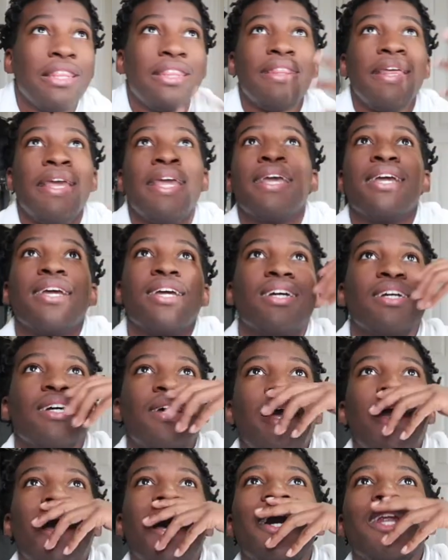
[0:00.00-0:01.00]
think
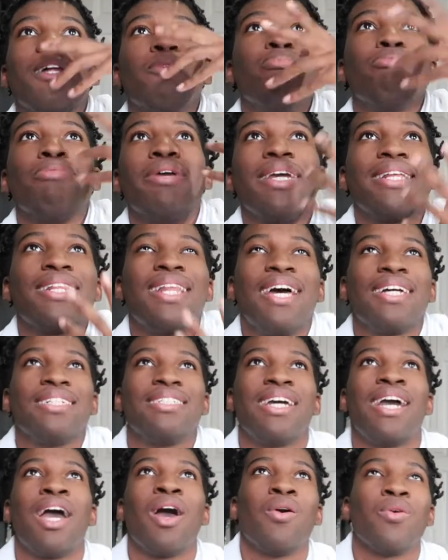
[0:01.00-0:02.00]
how to break that
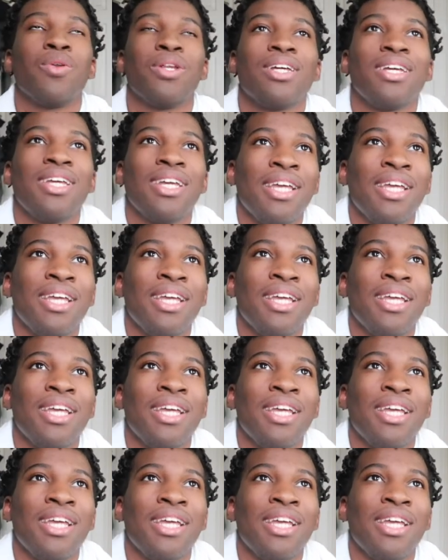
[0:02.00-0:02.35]
down.